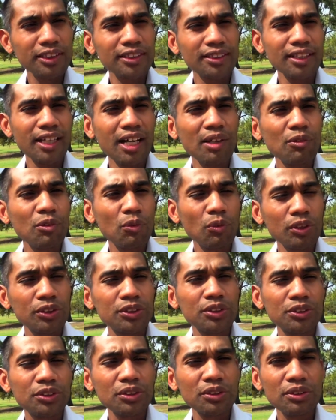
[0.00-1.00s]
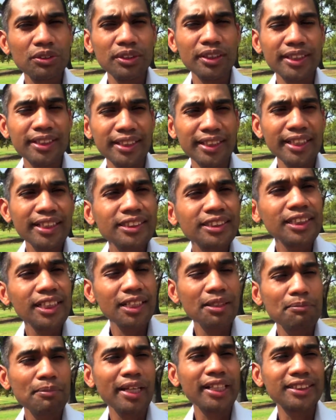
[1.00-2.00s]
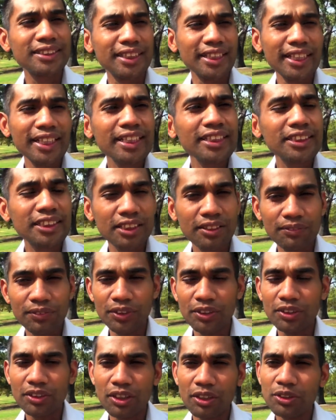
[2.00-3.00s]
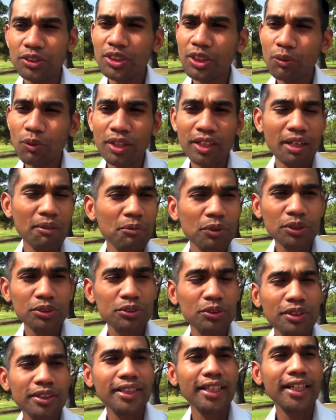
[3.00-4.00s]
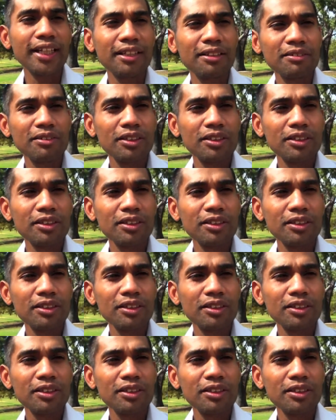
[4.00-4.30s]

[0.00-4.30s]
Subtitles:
in line with what you do, it instantly makes it easier for you to go, you know what, I'm not doing that.